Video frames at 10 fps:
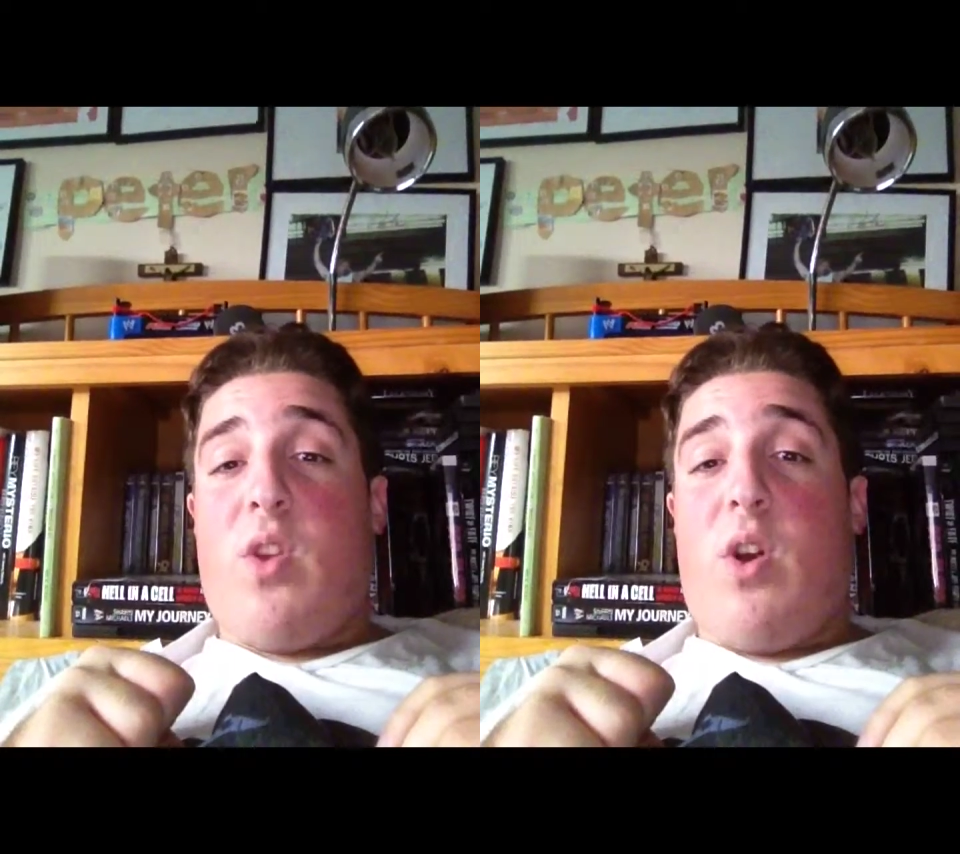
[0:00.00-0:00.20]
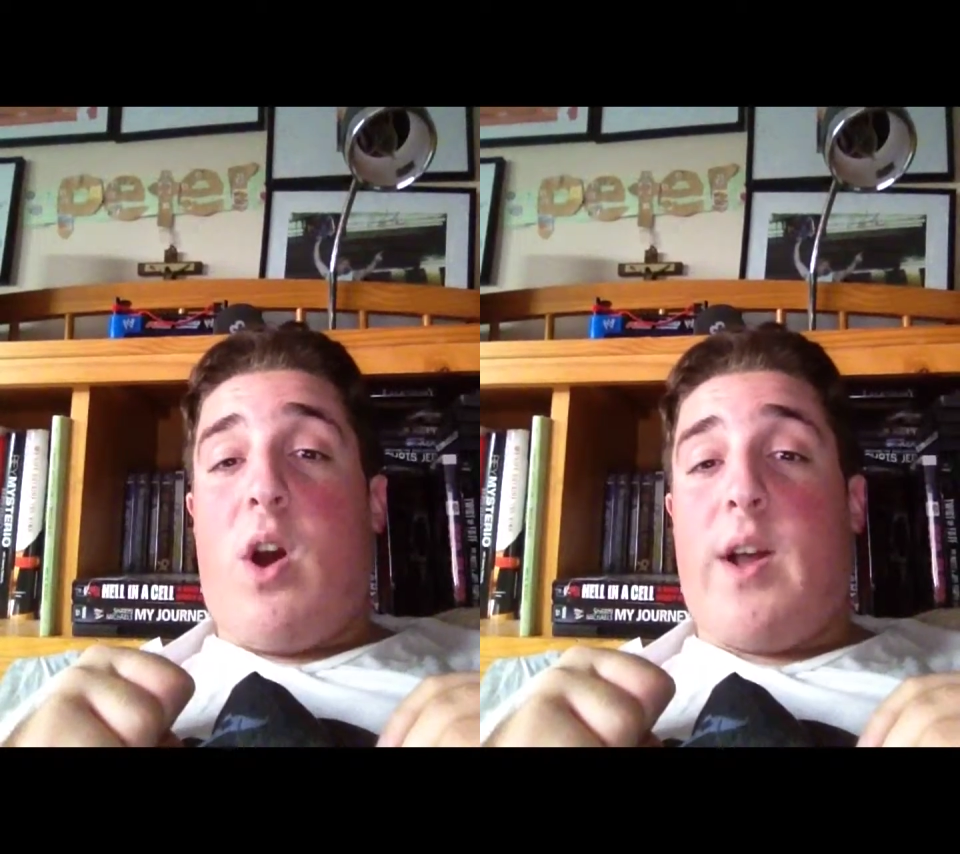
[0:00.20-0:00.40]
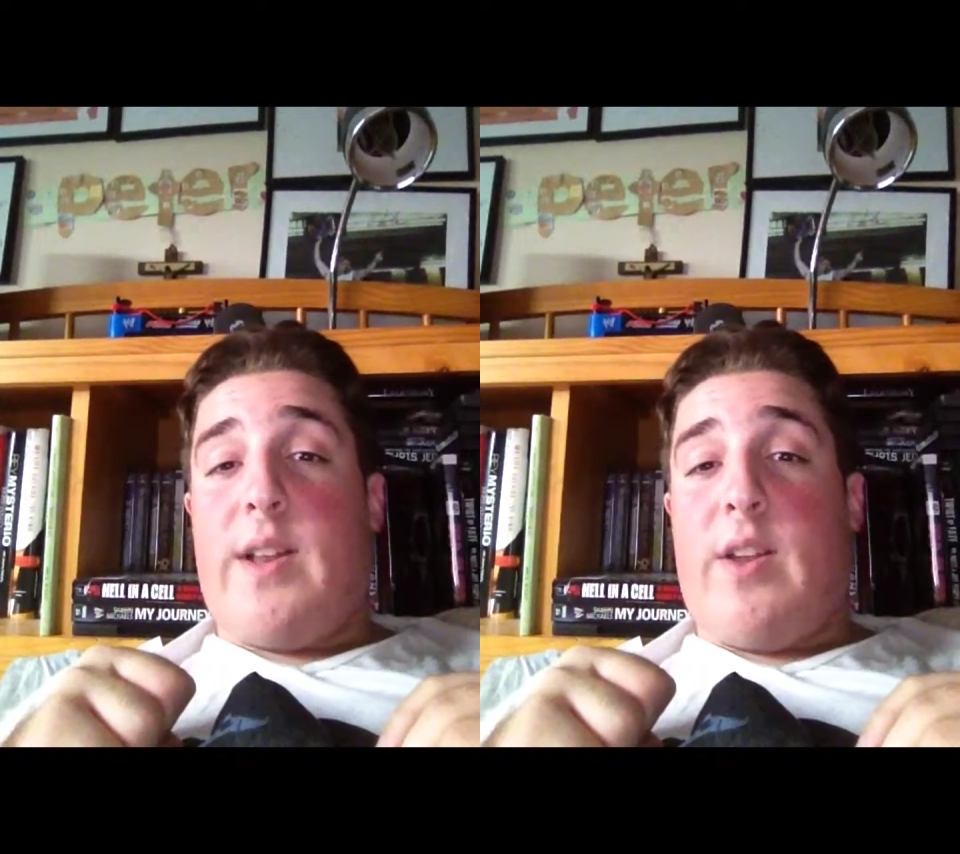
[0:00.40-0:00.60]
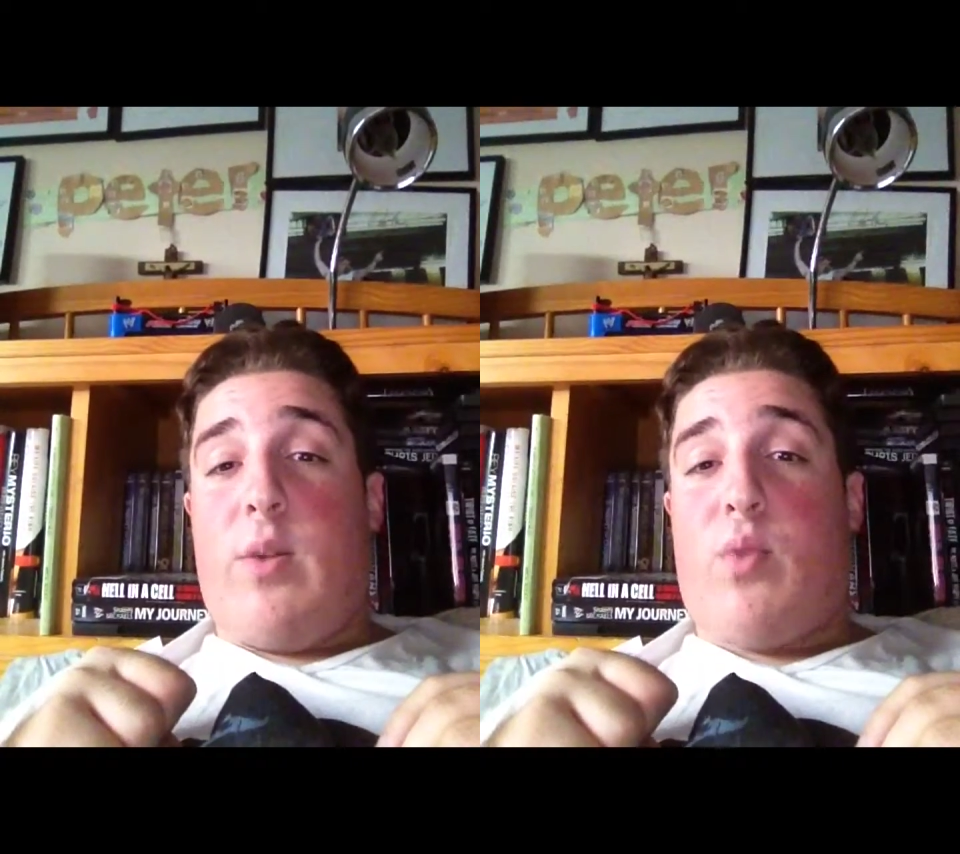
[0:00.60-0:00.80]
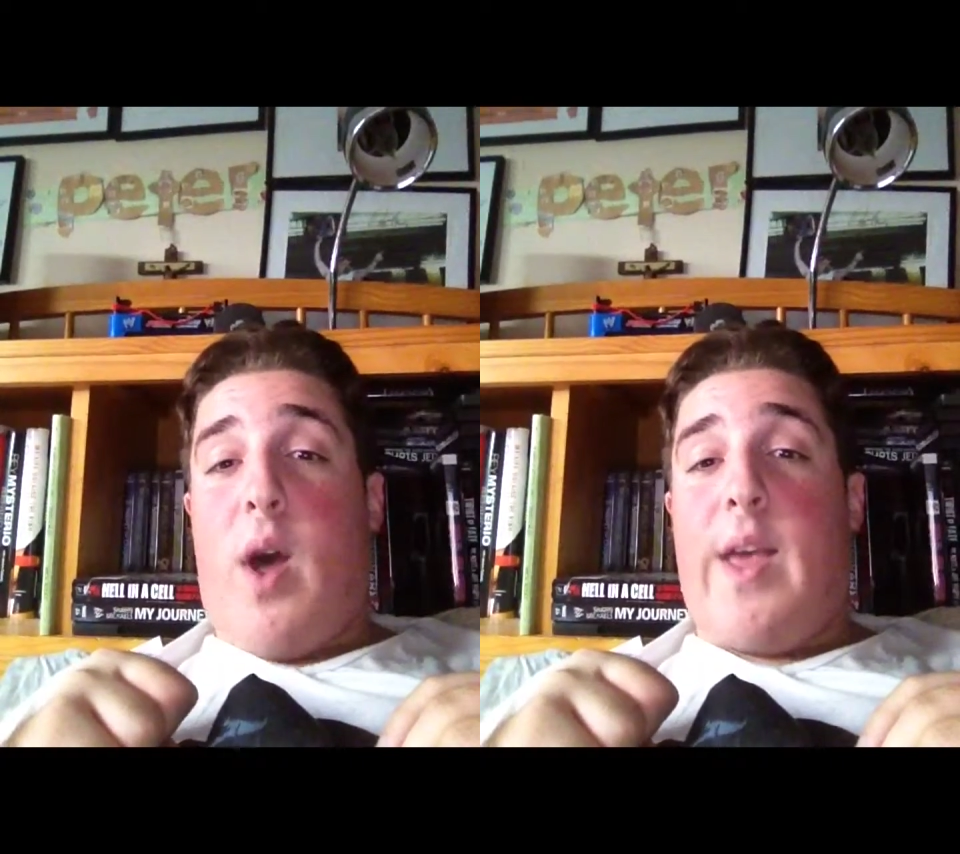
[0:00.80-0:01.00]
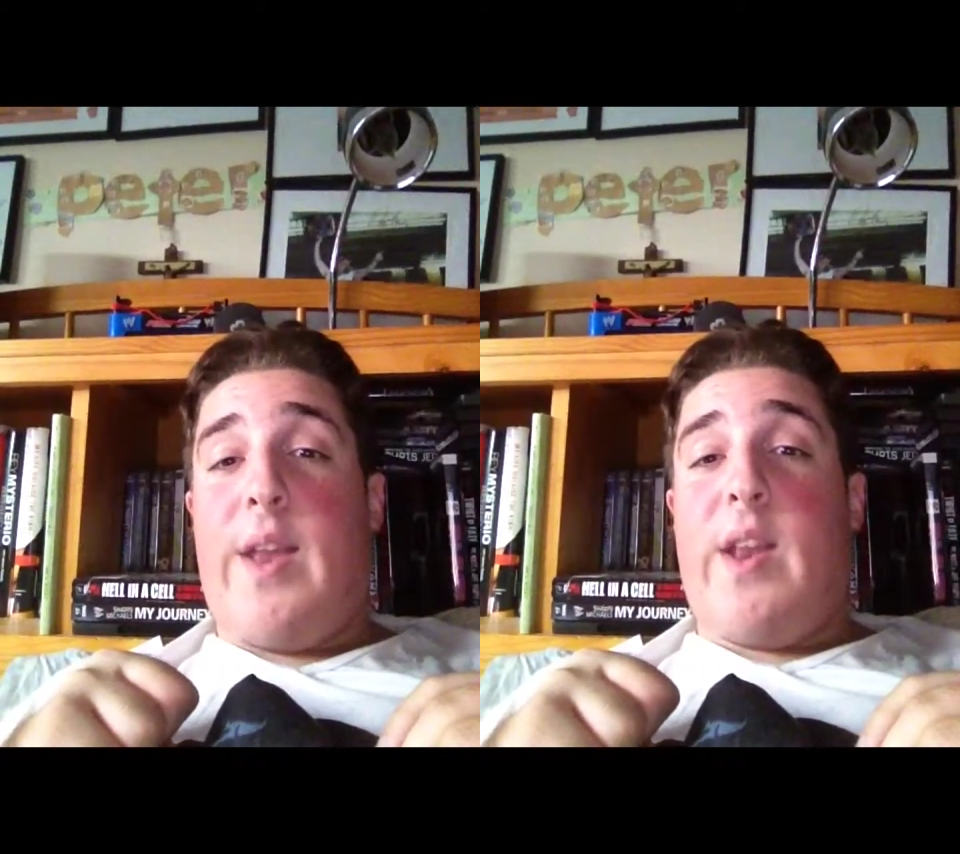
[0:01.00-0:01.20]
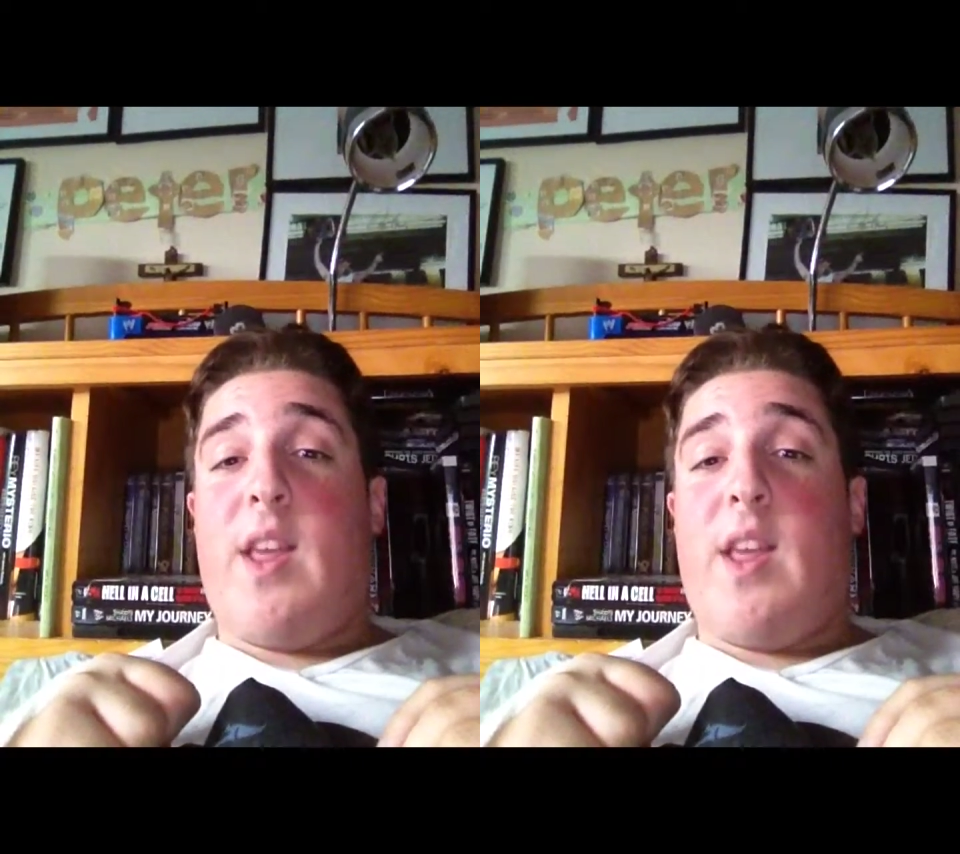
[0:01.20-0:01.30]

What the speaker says: on Daniel Bryan,